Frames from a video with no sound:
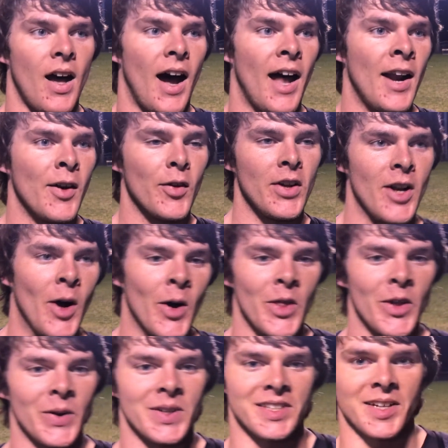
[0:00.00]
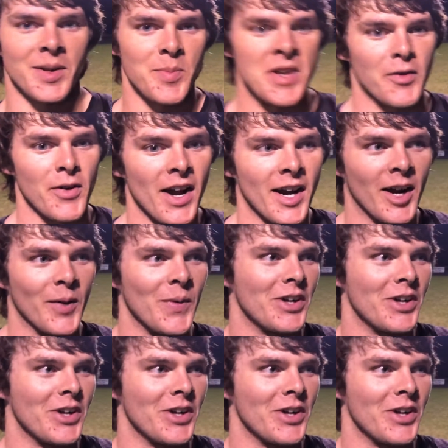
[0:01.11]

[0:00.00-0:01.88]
I didn't really know there was a meet record.